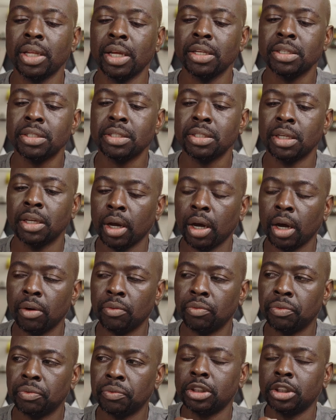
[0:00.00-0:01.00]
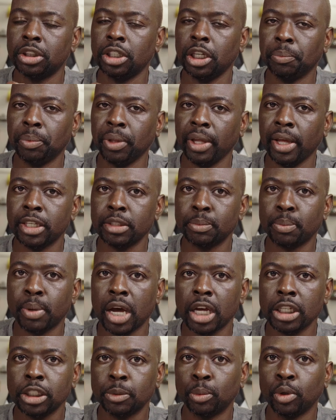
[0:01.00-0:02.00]
this of cheaply as
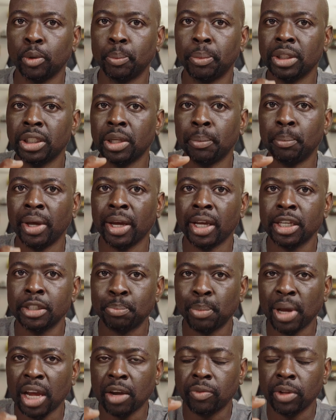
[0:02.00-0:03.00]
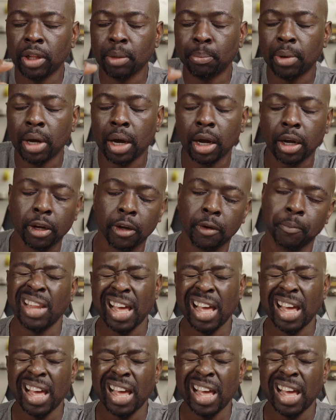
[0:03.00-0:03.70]
possible, but the biggest bang for the buck.